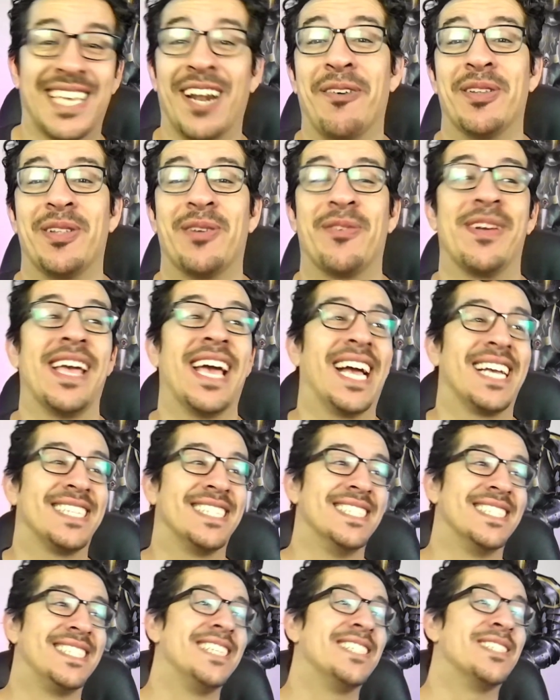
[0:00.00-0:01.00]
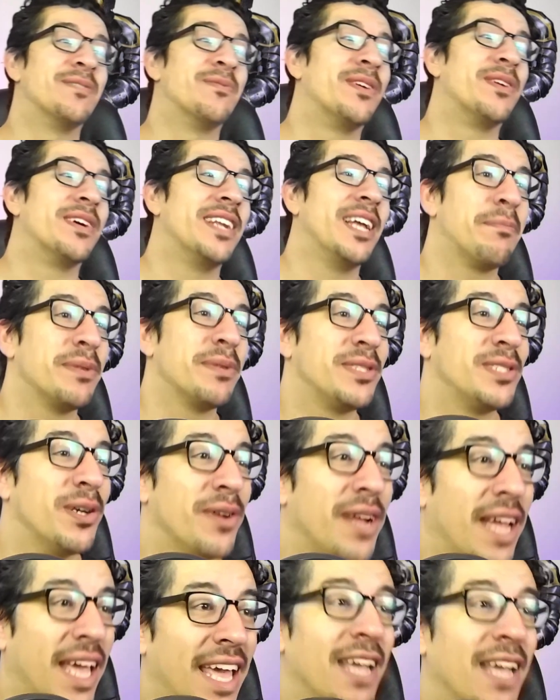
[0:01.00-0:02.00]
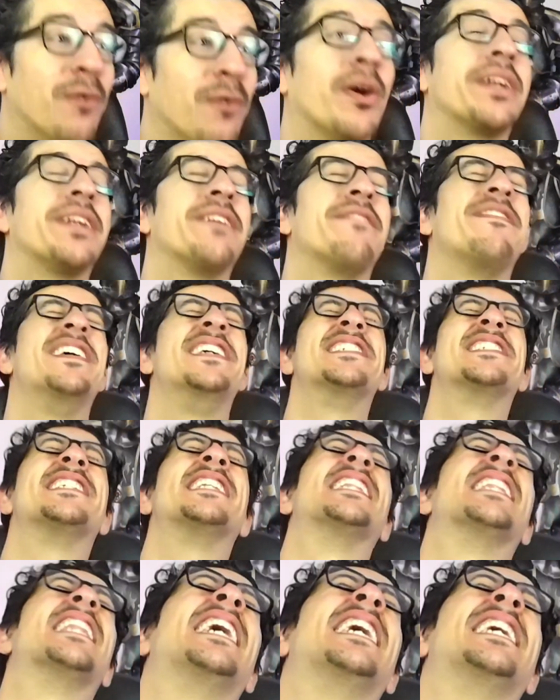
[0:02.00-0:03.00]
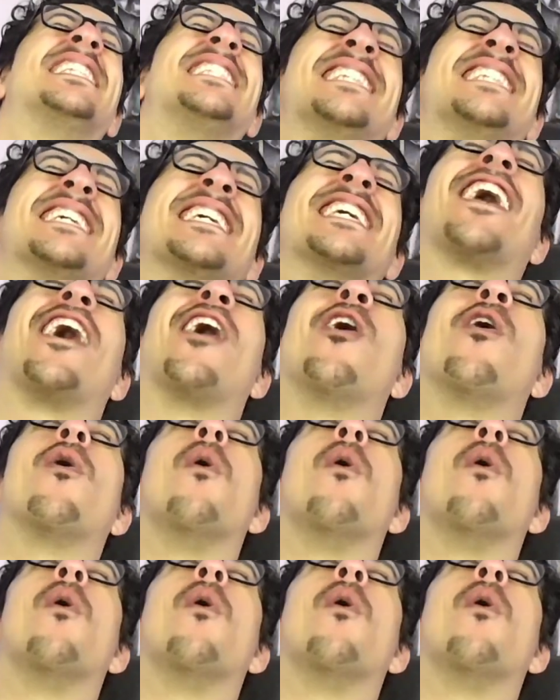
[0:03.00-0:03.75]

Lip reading: with the reaction. Season 1, Episode 8, WandaVision, let's go.